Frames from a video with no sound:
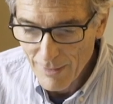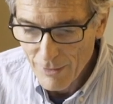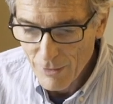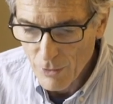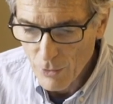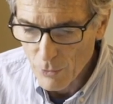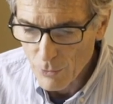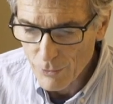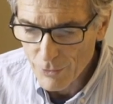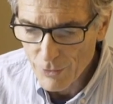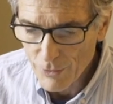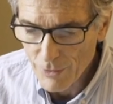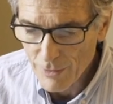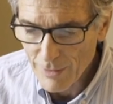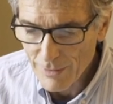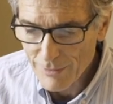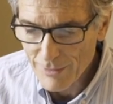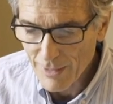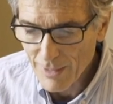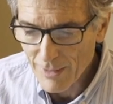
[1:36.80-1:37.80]
Coulter,
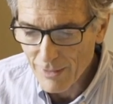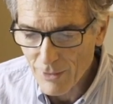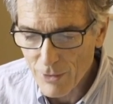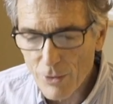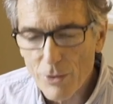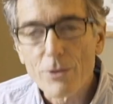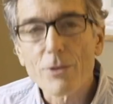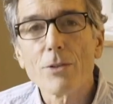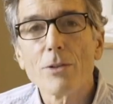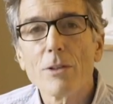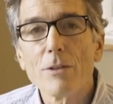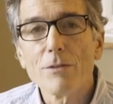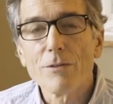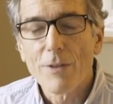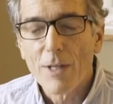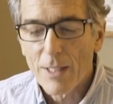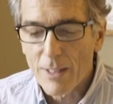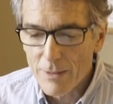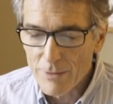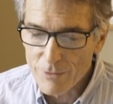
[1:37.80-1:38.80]
that's Ann Coulter, a
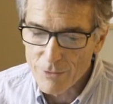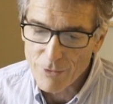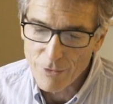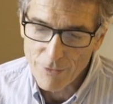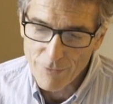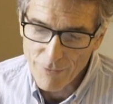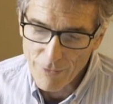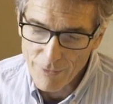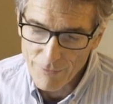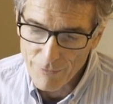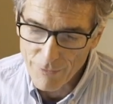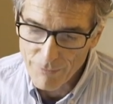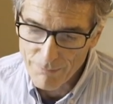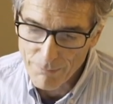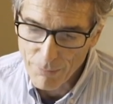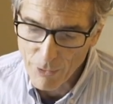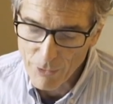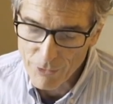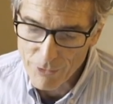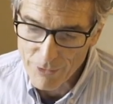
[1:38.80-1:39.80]
fake conservative
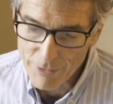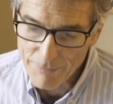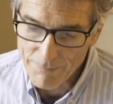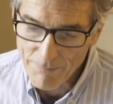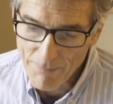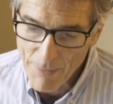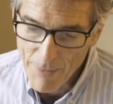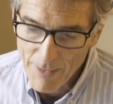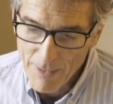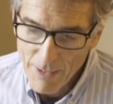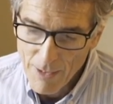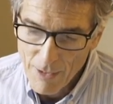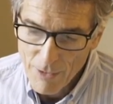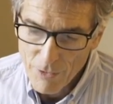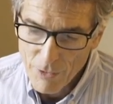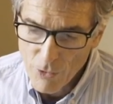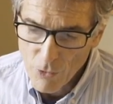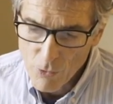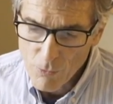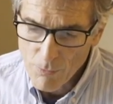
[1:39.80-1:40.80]
person.
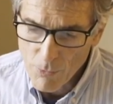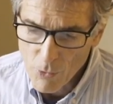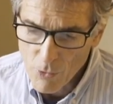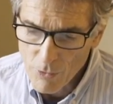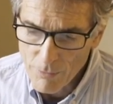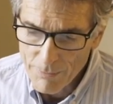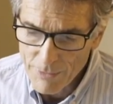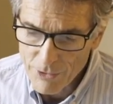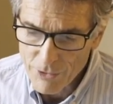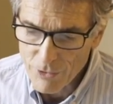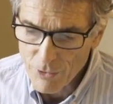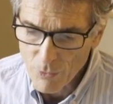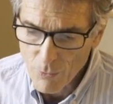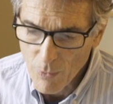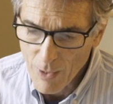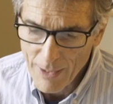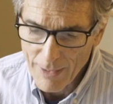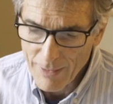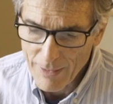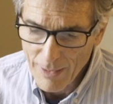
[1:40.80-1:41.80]
No more Mr.
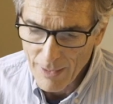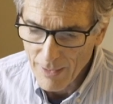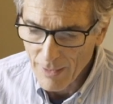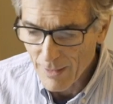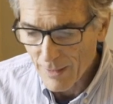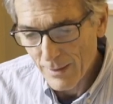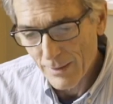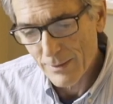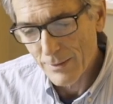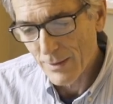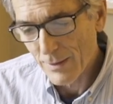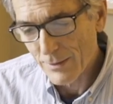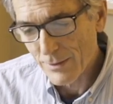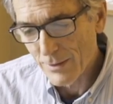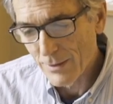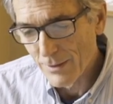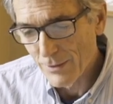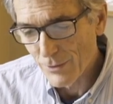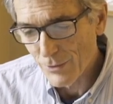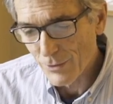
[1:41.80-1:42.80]
White Guy. That's
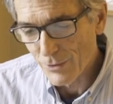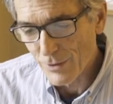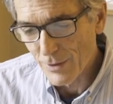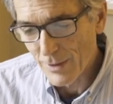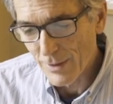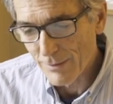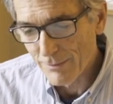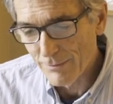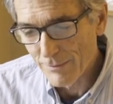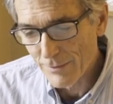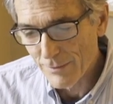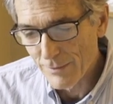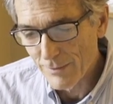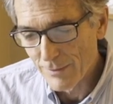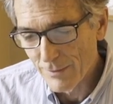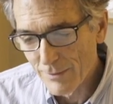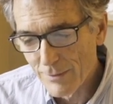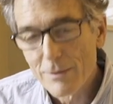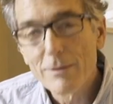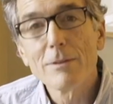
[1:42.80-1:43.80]
an interesting
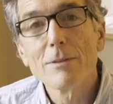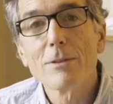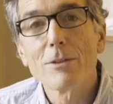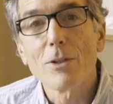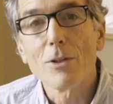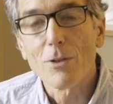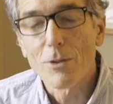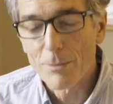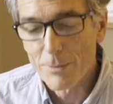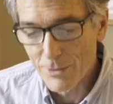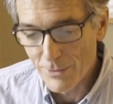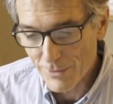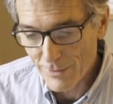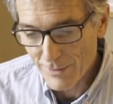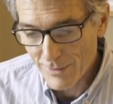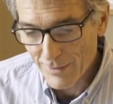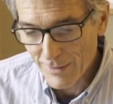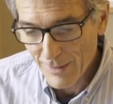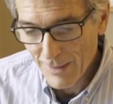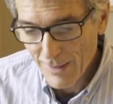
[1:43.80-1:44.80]
term, isn't
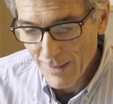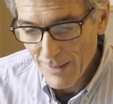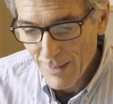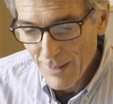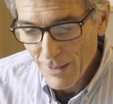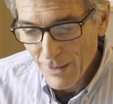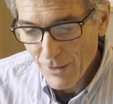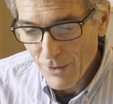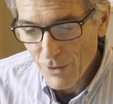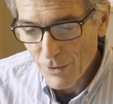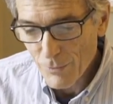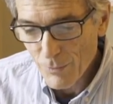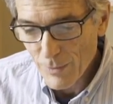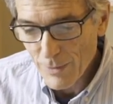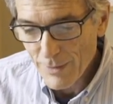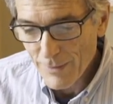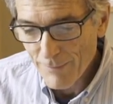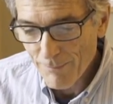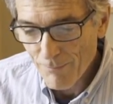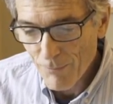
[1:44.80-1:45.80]
it?
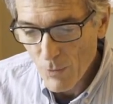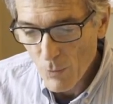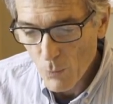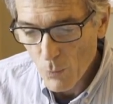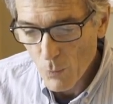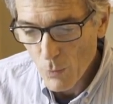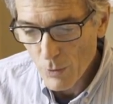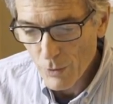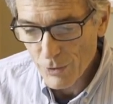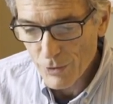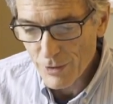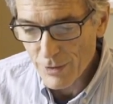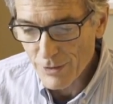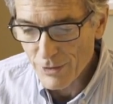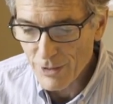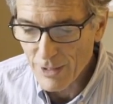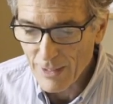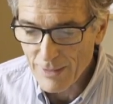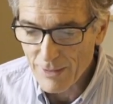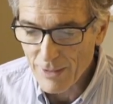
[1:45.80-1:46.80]
Goodwin, worst
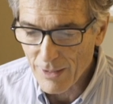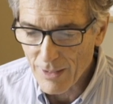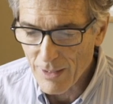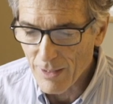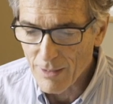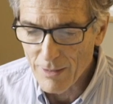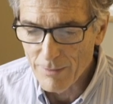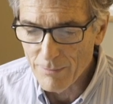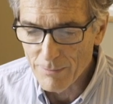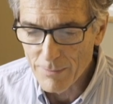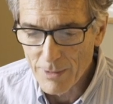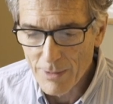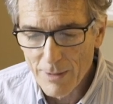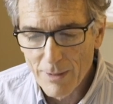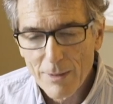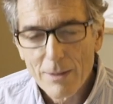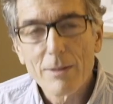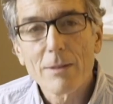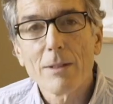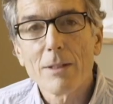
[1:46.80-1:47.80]
is yet to come.
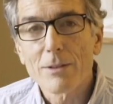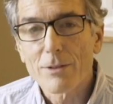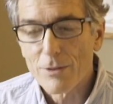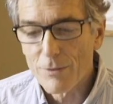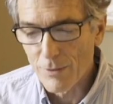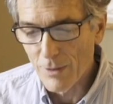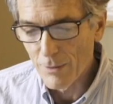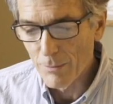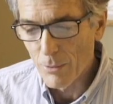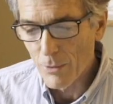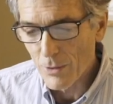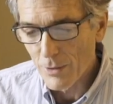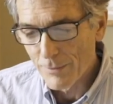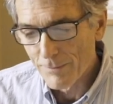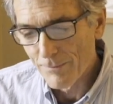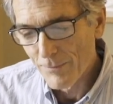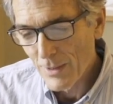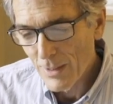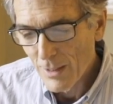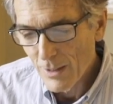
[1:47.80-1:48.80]
That's a
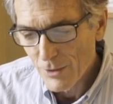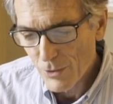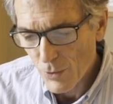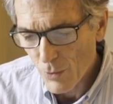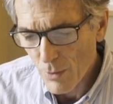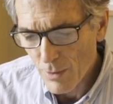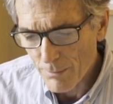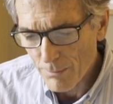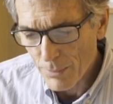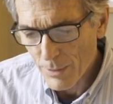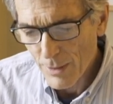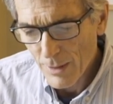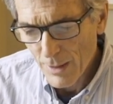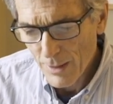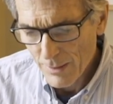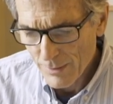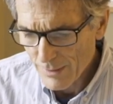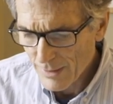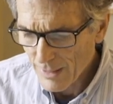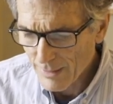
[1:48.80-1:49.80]
liberal. Trump,
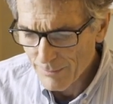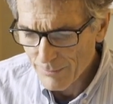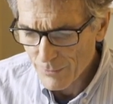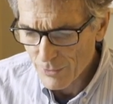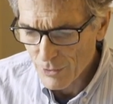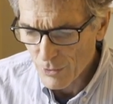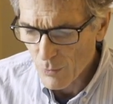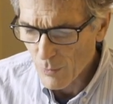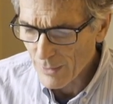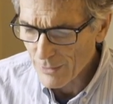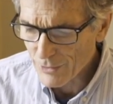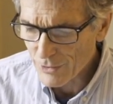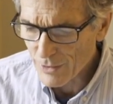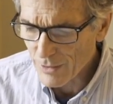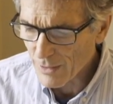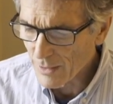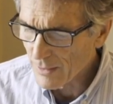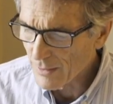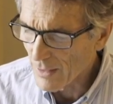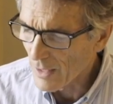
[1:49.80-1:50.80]
Dems
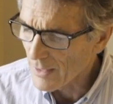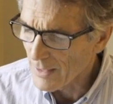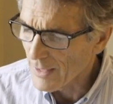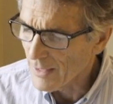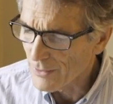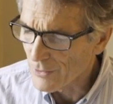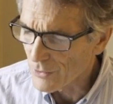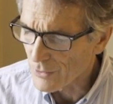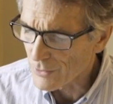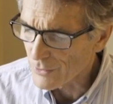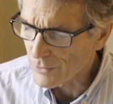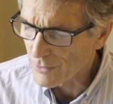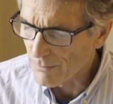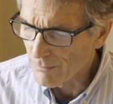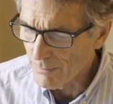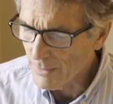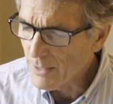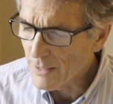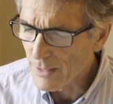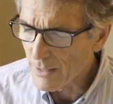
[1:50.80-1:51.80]
questioning, not angels,
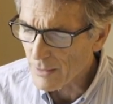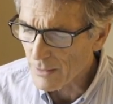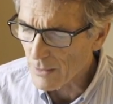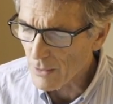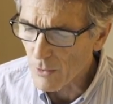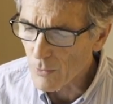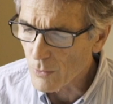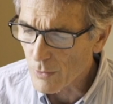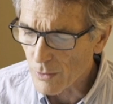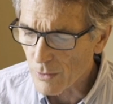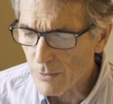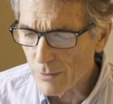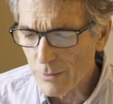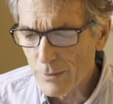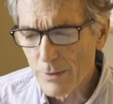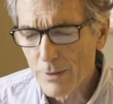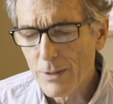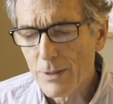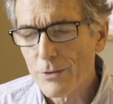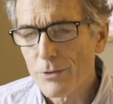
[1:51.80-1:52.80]
media, local.
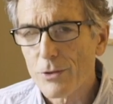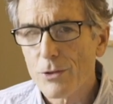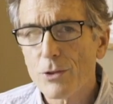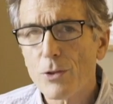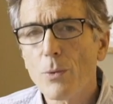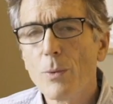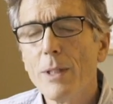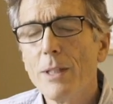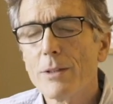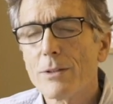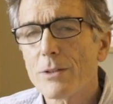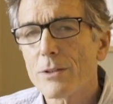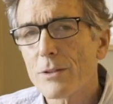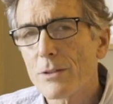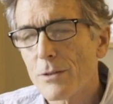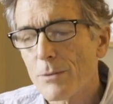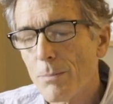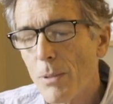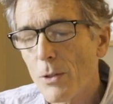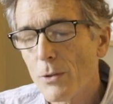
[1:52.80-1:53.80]
These are tweets,
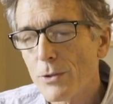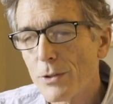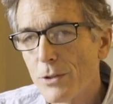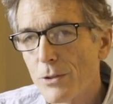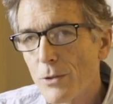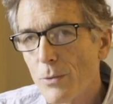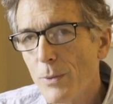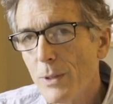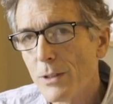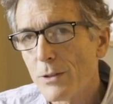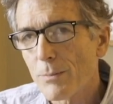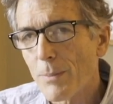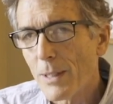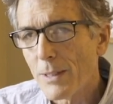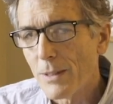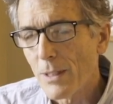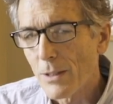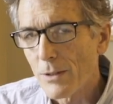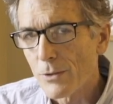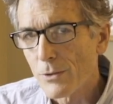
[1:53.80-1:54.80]
supposed tweets by
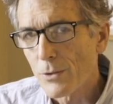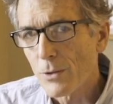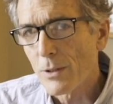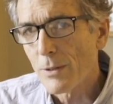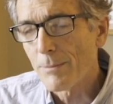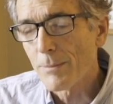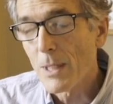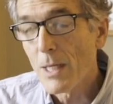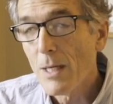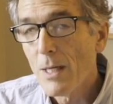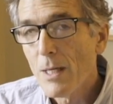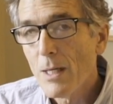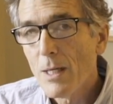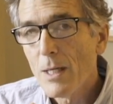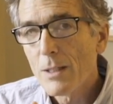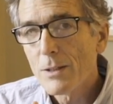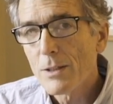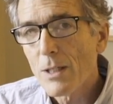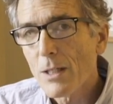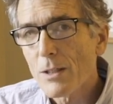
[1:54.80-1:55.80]
Donald Trump.
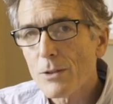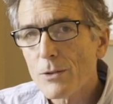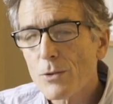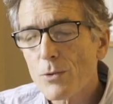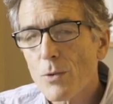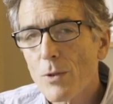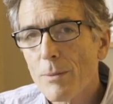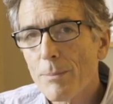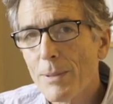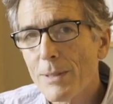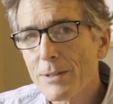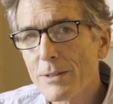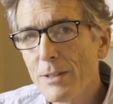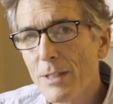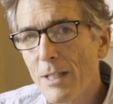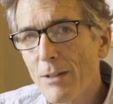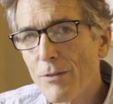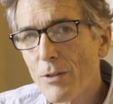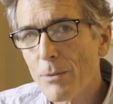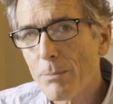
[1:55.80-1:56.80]
Donald Trump has
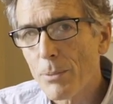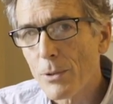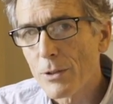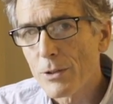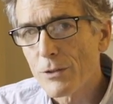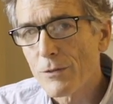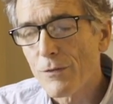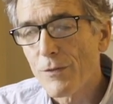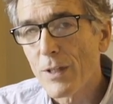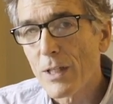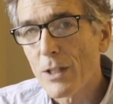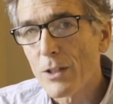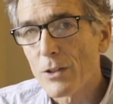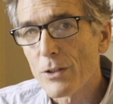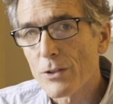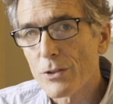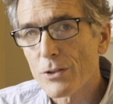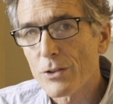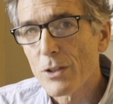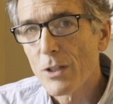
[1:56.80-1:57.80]
never put his
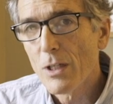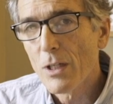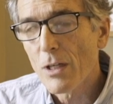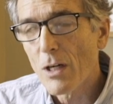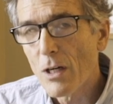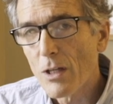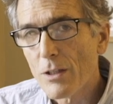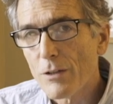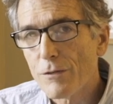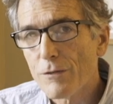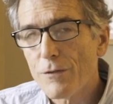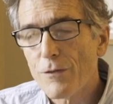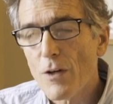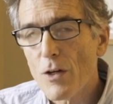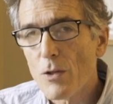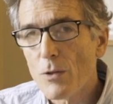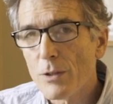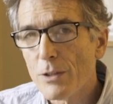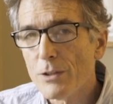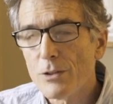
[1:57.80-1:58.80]
fingers on a
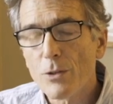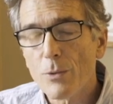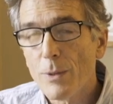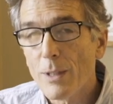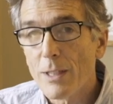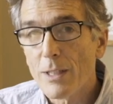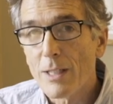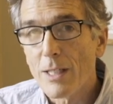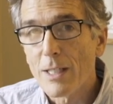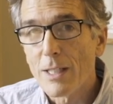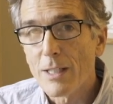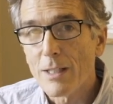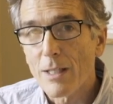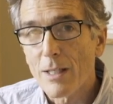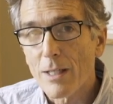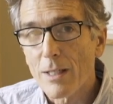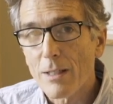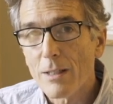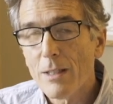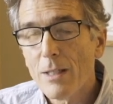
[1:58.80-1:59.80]
phone and tweeted
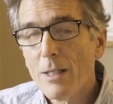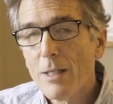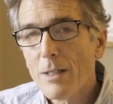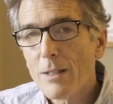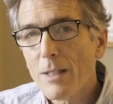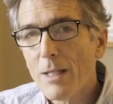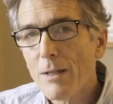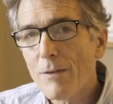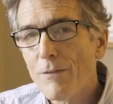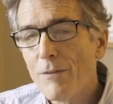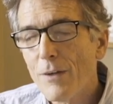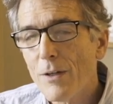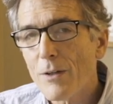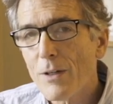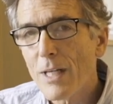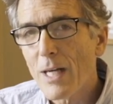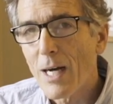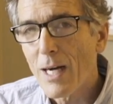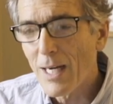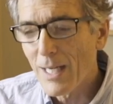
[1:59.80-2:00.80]
anything. They have
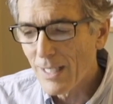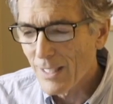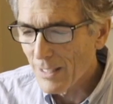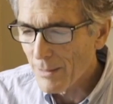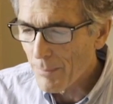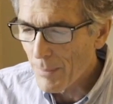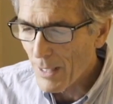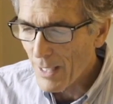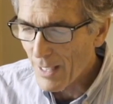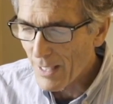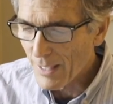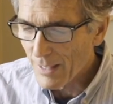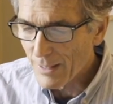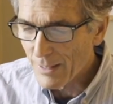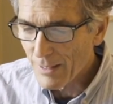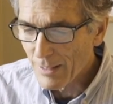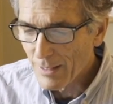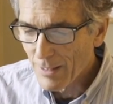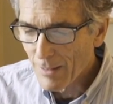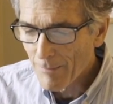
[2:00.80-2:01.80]
very highly
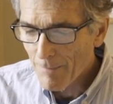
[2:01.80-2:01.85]
paid